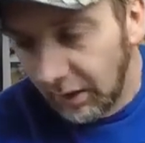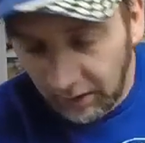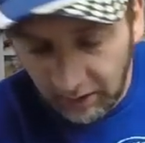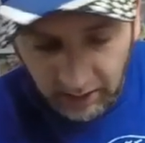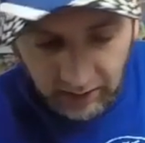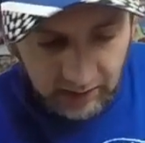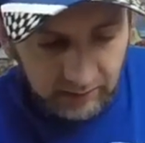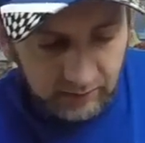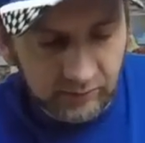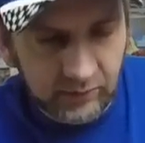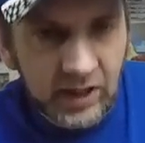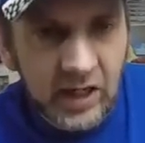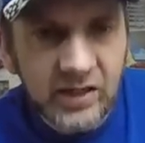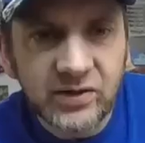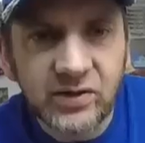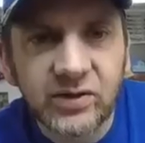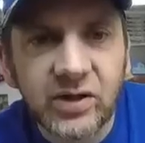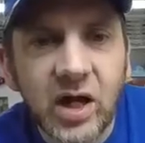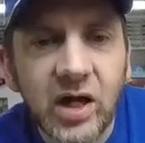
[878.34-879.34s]

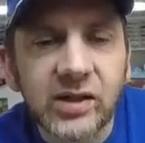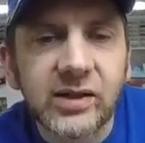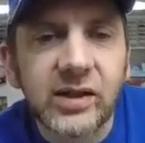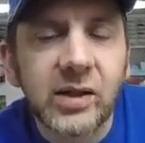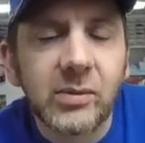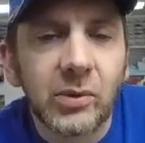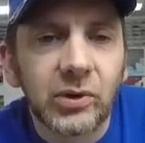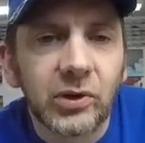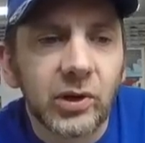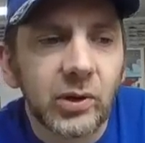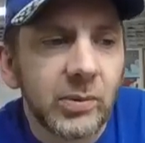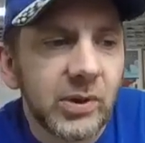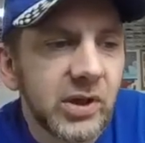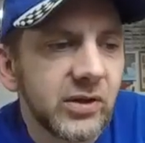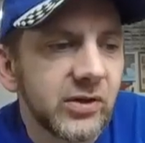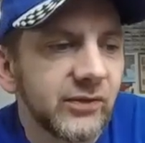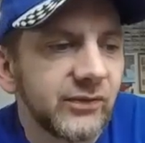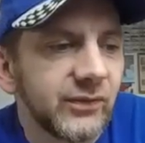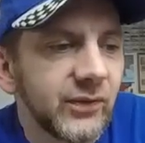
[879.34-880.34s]
got to talk to him a little bit
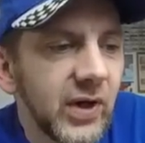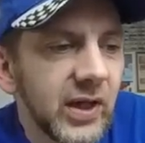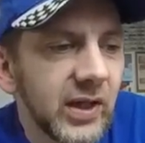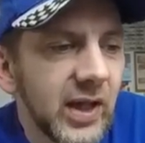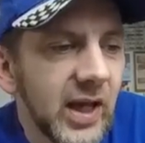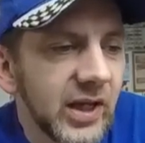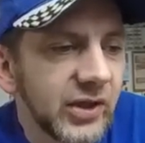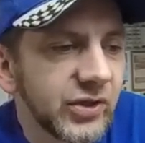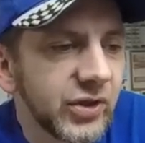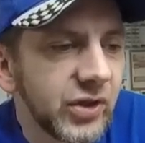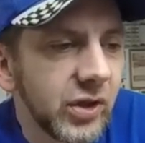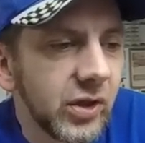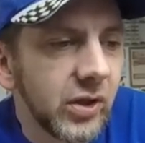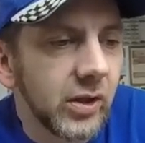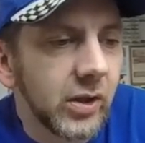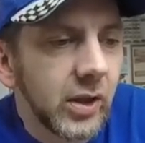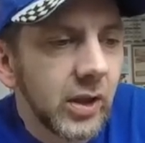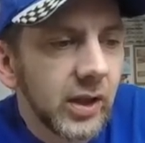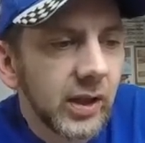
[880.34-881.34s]
at the fray last
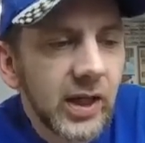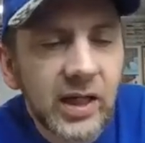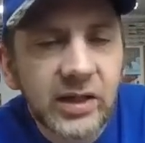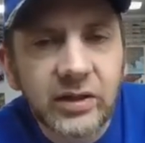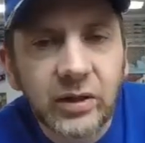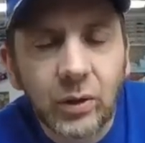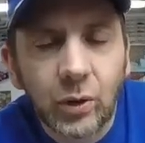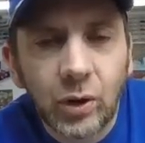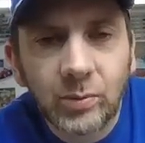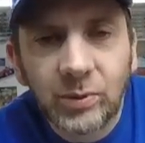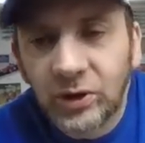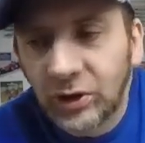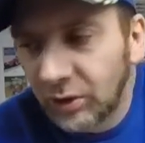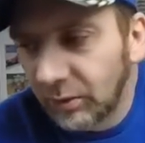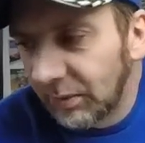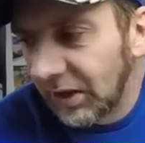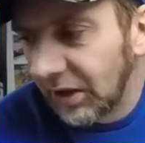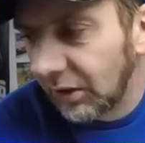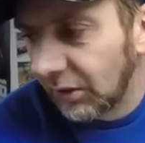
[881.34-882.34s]
year. Got to know him a
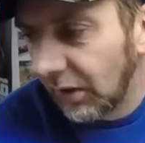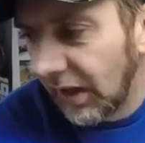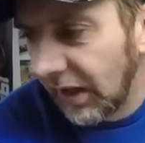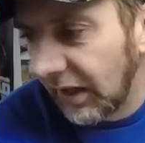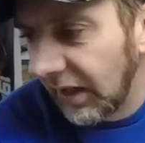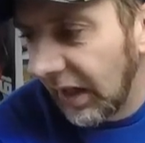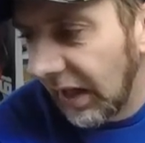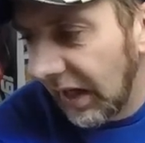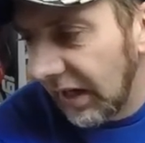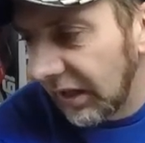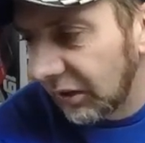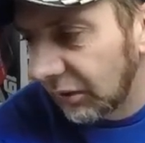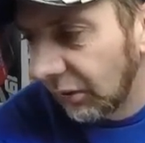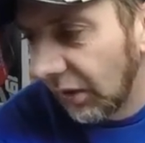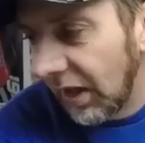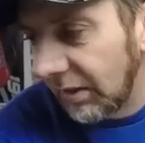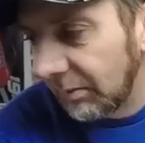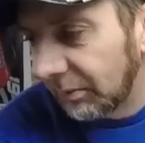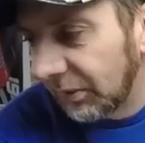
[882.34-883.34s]
little bit. Great guy.
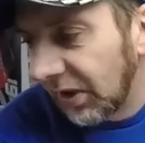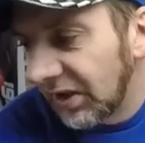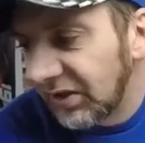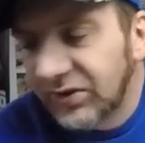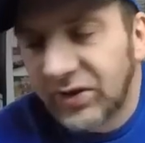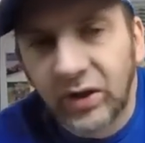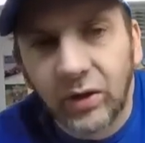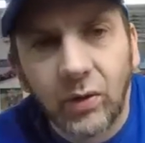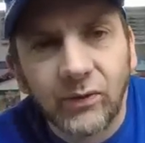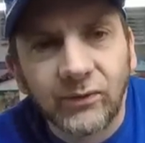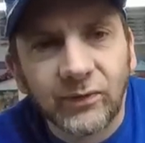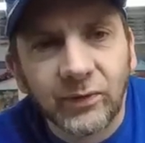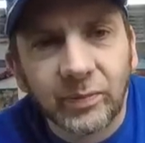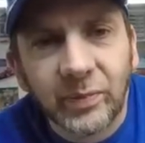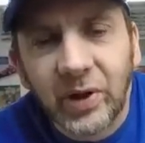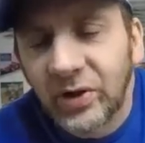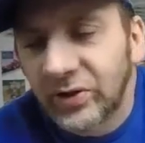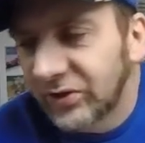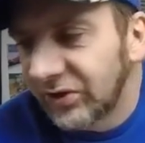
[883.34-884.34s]
Great place to go for
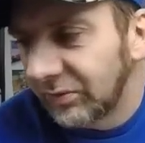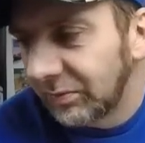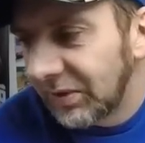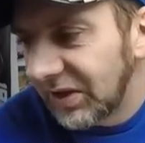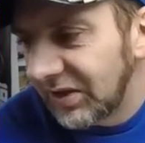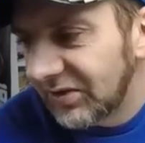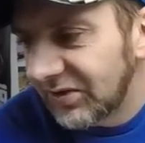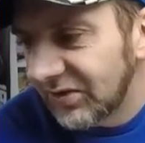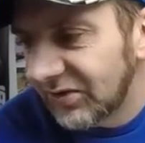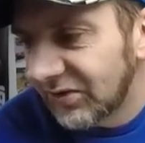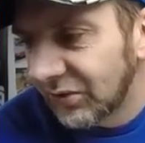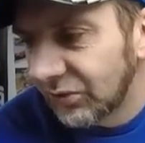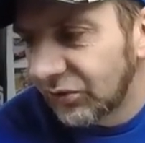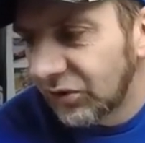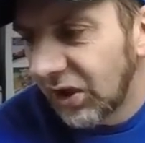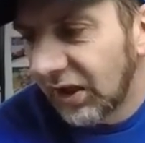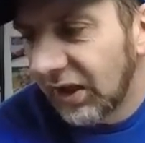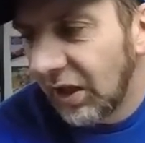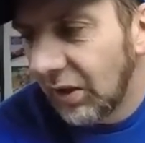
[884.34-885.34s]
parts and pieces. So
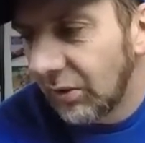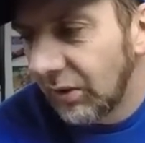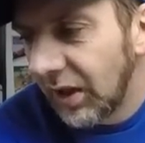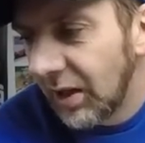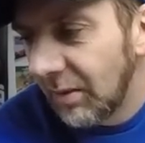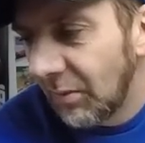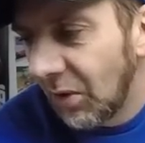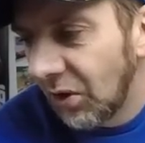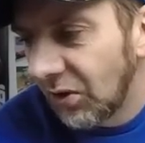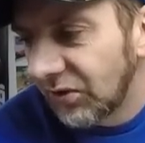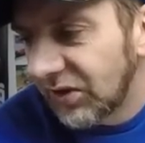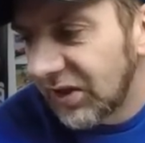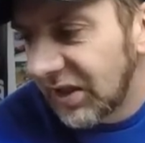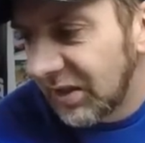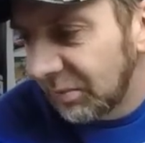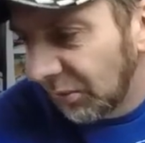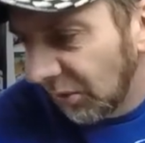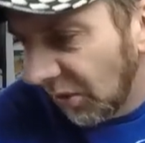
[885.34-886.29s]
check out MRT